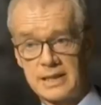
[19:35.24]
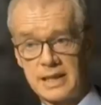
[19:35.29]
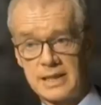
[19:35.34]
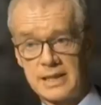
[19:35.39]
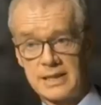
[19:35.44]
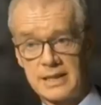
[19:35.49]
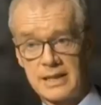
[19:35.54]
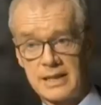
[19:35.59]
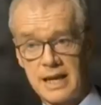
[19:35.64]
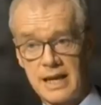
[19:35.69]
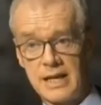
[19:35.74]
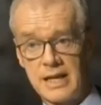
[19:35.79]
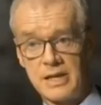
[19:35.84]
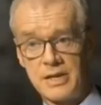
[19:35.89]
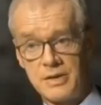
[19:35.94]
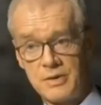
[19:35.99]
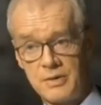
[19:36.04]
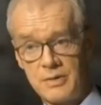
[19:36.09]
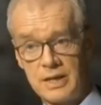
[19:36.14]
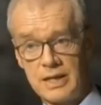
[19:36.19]
yesterday,
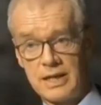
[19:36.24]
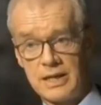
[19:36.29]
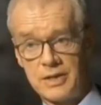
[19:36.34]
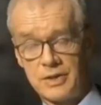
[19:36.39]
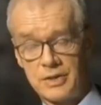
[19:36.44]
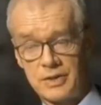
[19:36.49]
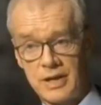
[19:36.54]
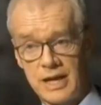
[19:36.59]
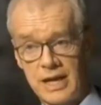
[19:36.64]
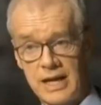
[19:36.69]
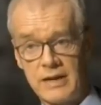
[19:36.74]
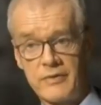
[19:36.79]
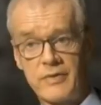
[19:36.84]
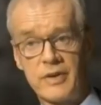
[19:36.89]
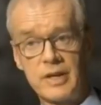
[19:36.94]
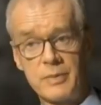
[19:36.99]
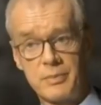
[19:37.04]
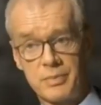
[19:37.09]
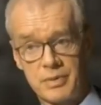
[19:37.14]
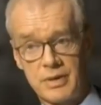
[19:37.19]
newly trained,
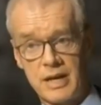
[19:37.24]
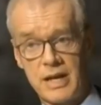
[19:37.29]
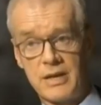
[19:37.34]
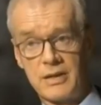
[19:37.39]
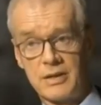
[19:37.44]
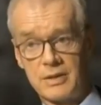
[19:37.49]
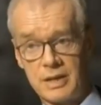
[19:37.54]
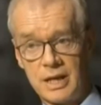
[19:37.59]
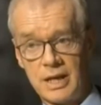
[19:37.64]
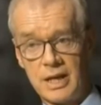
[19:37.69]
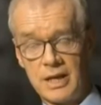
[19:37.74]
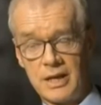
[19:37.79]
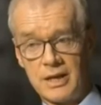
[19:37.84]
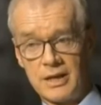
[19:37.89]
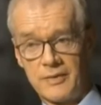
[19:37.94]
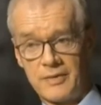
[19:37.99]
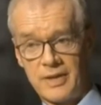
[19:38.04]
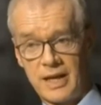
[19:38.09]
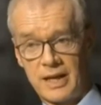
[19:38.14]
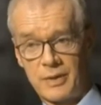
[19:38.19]
very proud
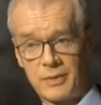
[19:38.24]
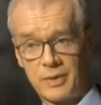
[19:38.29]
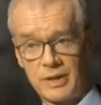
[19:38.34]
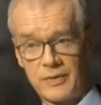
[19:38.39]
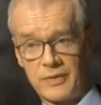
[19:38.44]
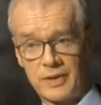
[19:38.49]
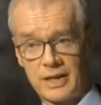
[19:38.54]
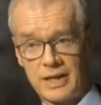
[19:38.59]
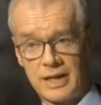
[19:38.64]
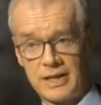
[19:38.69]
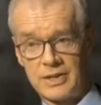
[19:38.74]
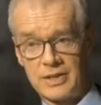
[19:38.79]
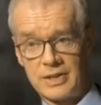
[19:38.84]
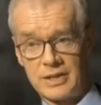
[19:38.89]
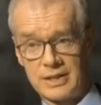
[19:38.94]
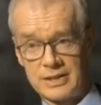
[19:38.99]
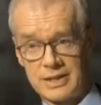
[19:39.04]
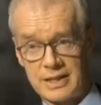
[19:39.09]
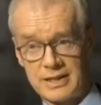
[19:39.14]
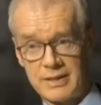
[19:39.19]
of their qualification
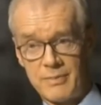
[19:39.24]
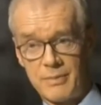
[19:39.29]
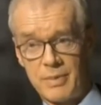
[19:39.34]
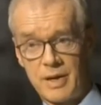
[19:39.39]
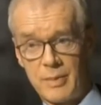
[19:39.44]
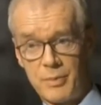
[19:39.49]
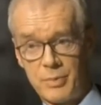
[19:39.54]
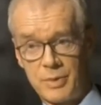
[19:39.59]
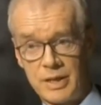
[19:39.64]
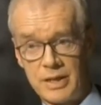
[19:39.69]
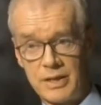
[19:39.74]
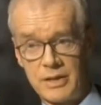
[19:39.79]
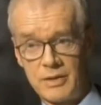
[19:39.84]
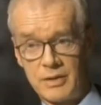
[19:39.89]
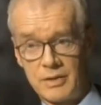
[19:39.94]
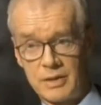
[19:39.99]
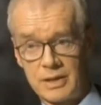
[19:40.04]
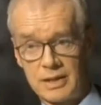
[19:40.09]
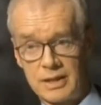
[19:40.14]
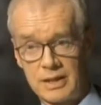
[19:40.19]
as a Zimbabwean
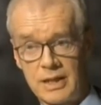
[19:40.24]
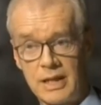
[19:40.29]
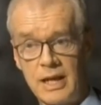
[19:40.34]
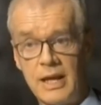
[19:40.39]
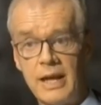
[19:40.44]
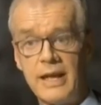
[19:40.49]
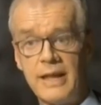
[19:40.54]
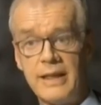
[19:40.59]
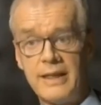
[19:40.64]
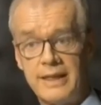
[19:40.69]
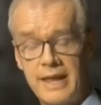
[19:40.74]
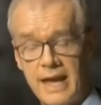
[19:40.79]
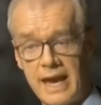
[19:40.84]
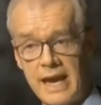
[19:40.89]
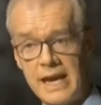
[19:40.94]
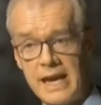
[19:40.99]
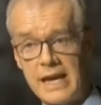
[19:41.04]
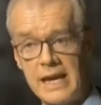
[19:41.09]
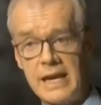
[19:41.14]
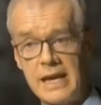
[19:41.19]
doctor.
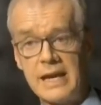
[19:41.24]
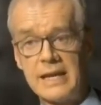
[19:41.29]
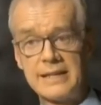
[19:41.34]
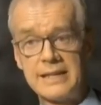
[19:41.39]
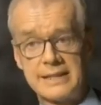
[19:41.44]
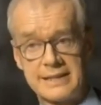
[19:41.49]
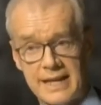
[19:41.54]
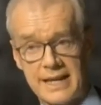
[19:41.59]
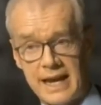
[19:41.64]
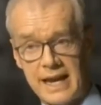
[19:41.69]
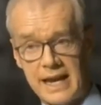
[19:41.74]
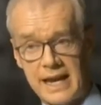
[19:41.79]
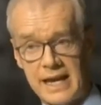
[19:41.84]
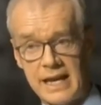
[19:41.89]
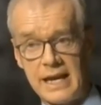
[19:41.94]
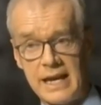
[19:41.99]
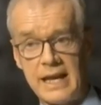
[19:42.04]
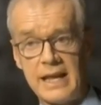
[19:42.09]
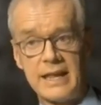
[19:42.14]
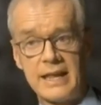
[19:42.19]
They say
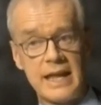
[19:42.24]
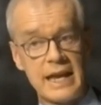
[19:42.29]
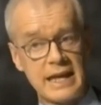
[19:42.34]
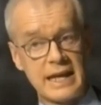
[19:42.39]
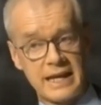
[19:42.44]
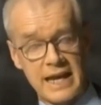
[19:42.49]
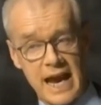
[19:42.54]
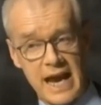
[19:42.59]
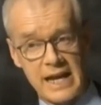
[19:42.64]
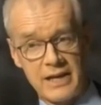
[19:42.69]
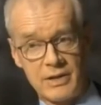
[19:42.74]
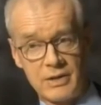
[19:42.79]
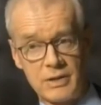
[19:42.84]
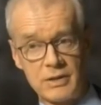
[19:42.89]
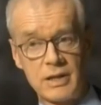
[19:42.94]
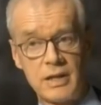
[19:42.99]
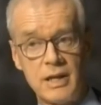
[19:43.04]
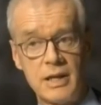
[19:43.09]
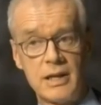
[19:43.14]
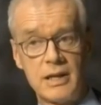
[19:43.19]
they
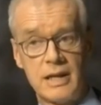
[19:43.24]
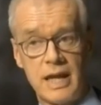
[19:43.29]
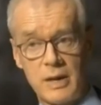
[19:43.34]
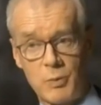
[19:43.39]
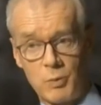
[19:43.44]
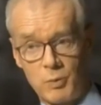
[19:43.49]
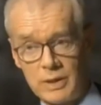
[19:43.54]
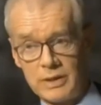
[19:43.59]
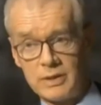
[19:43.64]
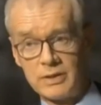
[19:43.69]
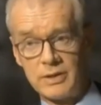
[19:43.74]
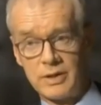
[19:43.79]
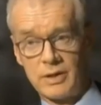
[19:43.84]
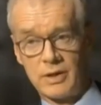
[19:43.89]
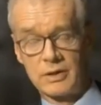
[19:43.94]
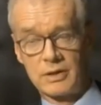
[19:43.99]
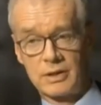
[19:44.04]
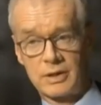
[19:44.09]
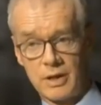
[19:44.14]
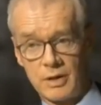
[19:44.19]
cannot, they will
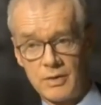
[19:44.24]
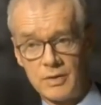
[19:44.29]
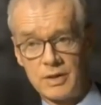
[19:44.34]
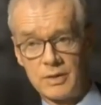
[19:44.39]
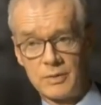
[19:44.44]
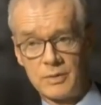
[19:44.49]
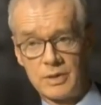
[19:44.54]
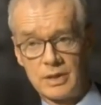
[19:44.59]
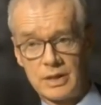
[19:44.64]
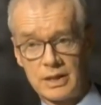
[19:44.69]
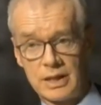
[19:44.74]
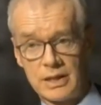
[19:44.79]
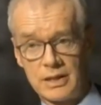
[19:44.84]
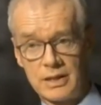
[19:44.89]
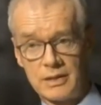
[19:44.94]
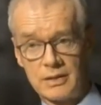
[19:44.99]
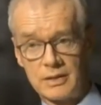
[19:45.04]
not go to work in the